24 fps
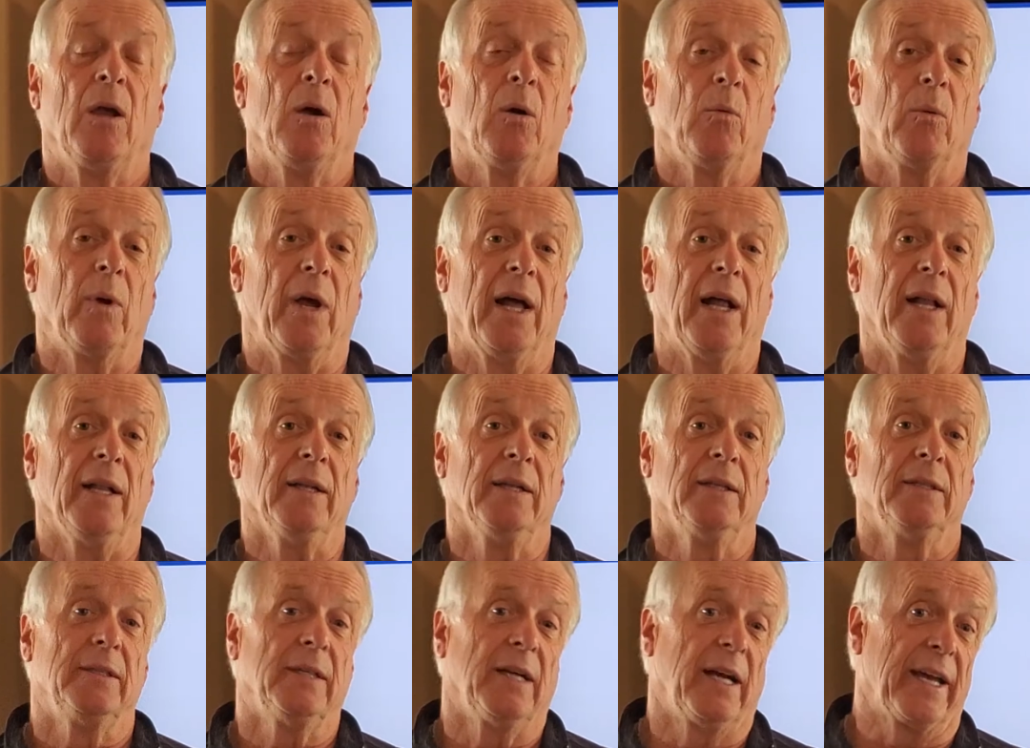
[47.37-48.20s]

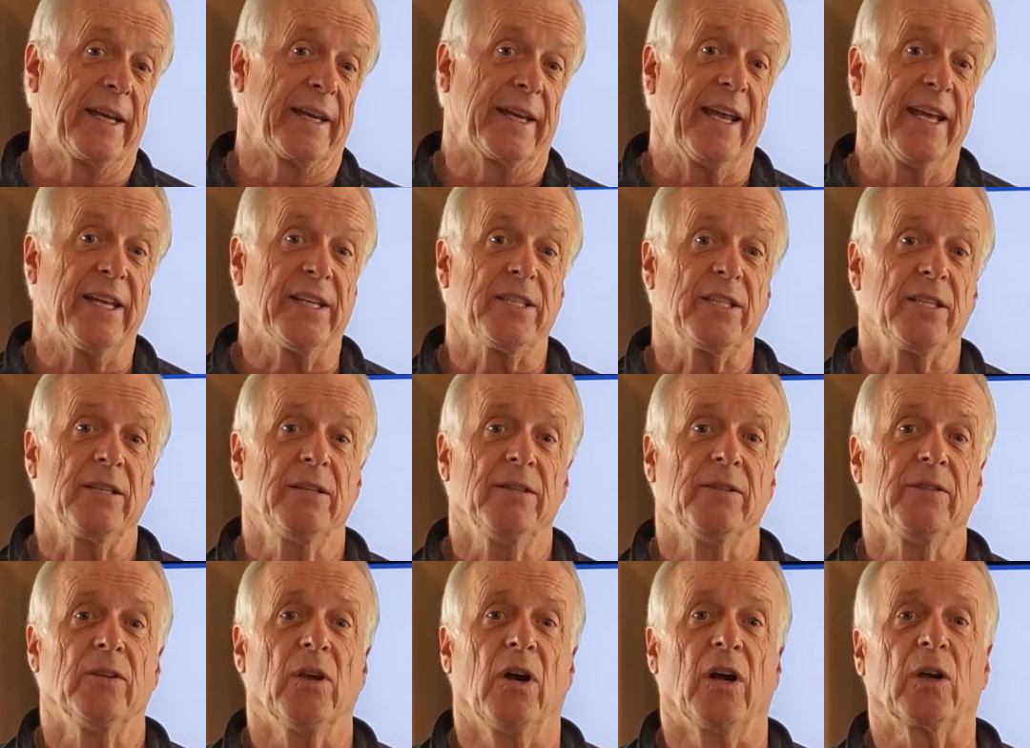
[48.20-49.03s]
Well, I
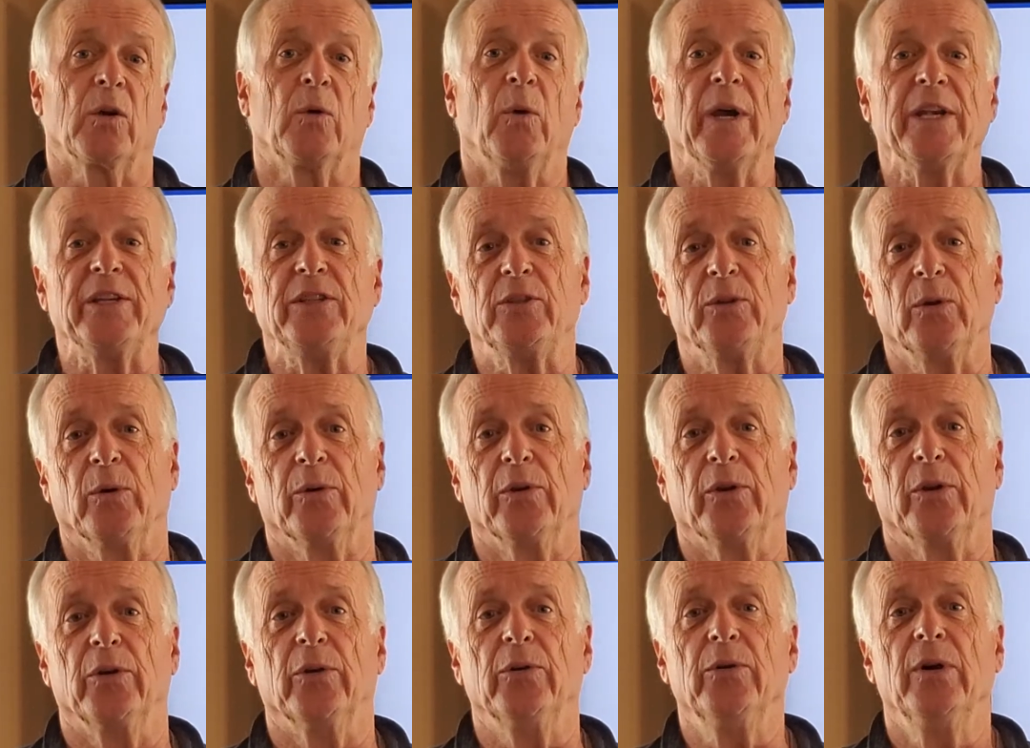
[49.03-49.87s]
guess not quite so
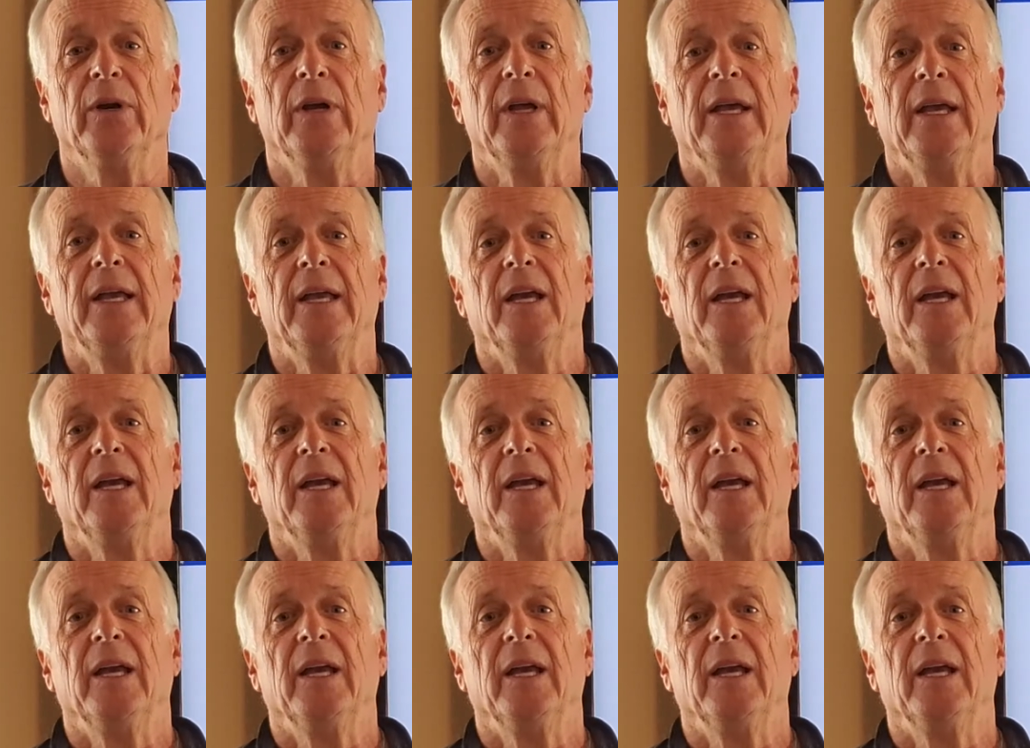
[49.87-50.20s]
new,